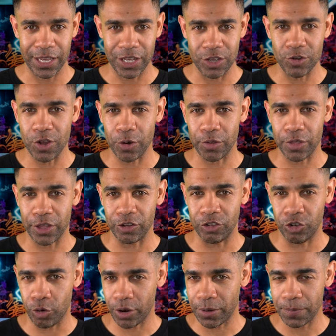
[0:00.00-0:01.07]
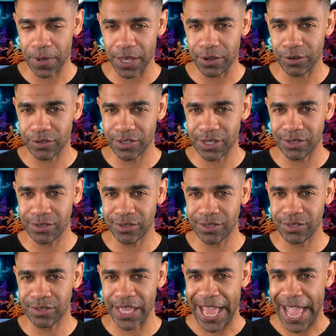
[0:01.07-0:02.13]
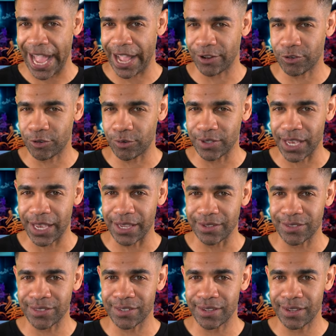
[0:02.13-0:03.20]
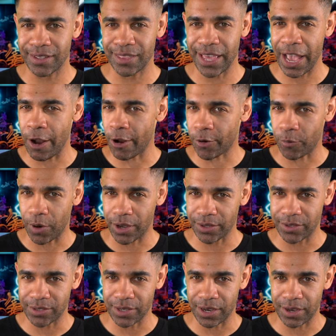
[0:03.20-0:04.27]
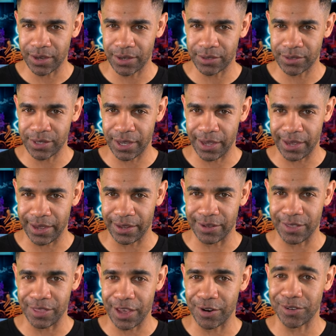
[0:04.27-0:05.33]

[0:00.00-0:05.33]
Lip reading: You know, the Jordan Petersons, the Andrew Tates, the Eric Weinsteins, and their